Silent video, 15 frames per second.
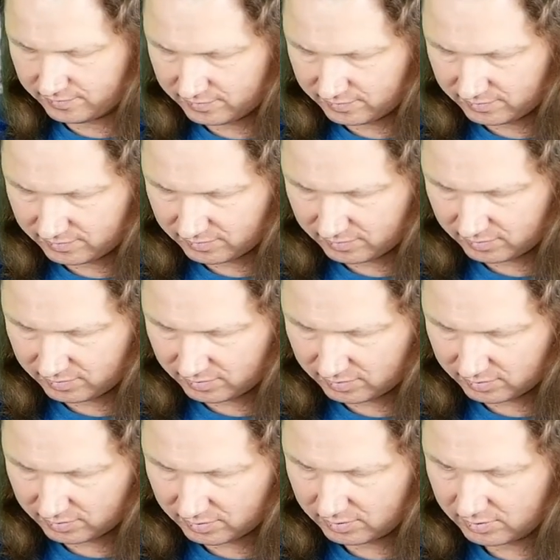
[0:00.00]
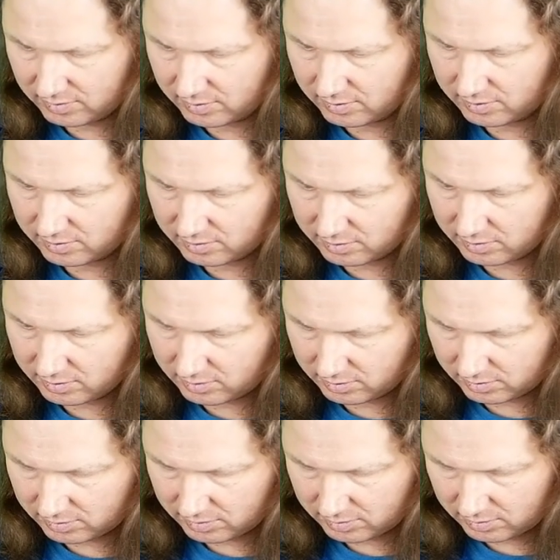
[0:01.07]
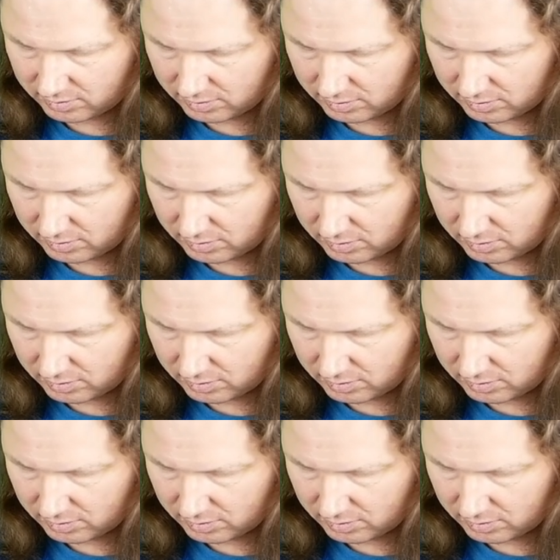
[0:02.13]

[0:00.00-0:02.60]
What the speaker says: No one is speaking in this clip.